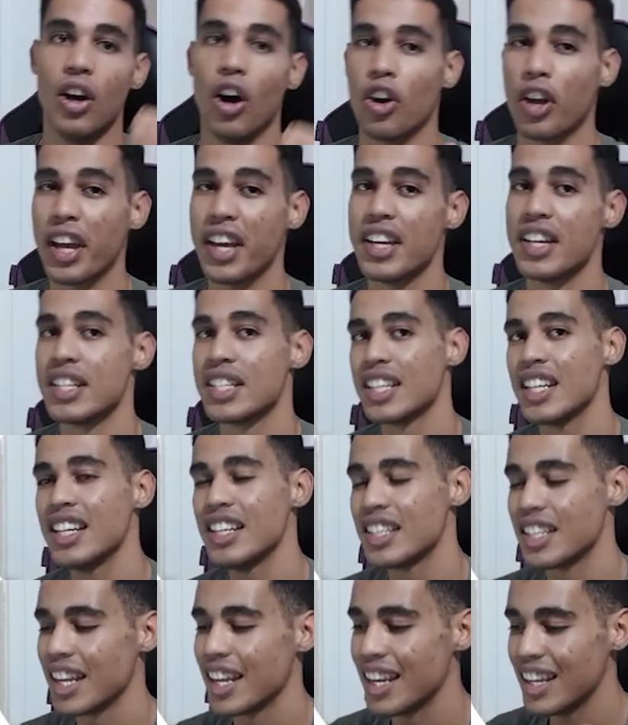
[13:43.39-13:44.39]
Okay,
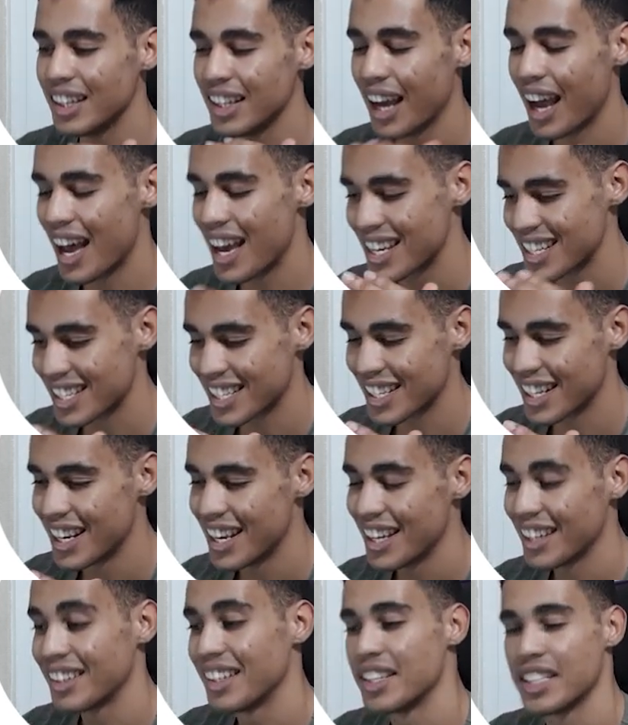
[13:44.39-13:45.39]
since it has
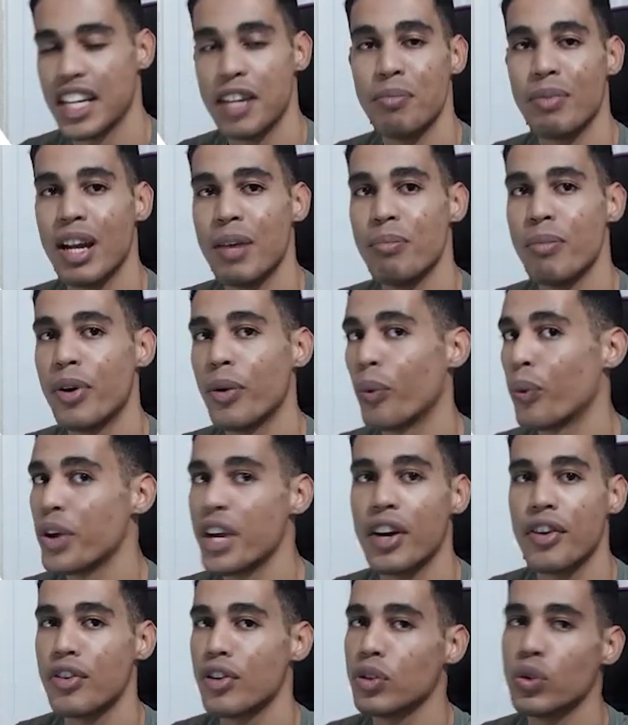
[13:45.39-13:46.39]
the same number, we
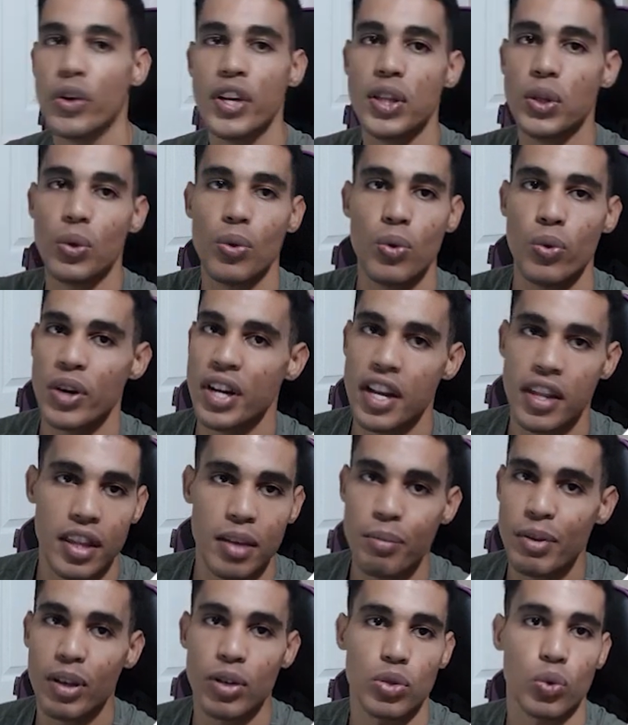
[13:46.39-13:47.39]
are not going to do
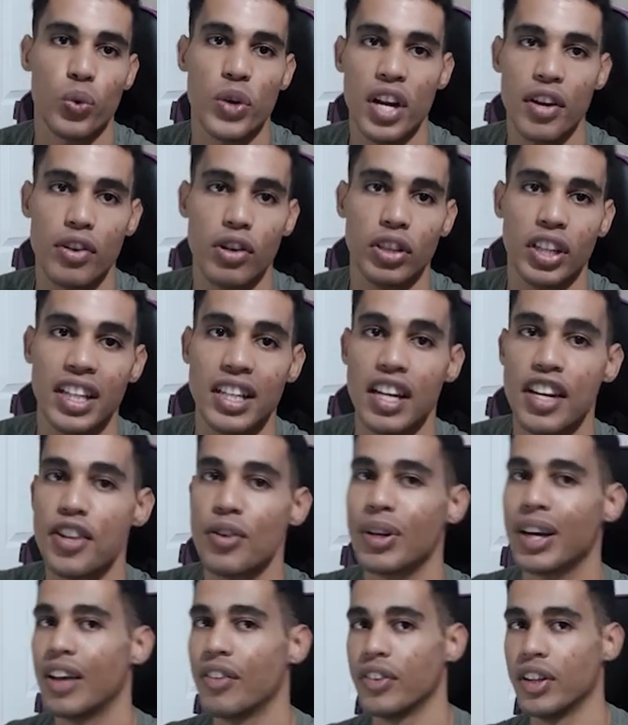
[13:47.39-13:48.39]
anything because we are not in a new
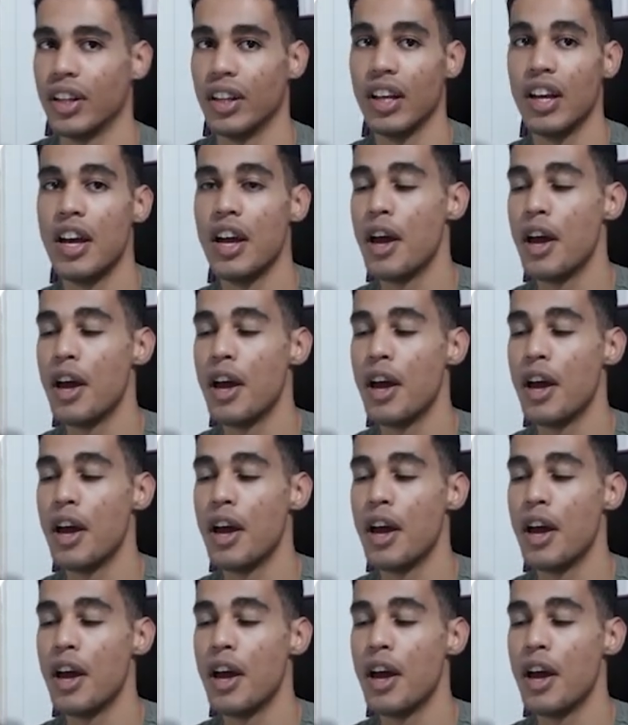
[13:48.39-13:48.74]
candle.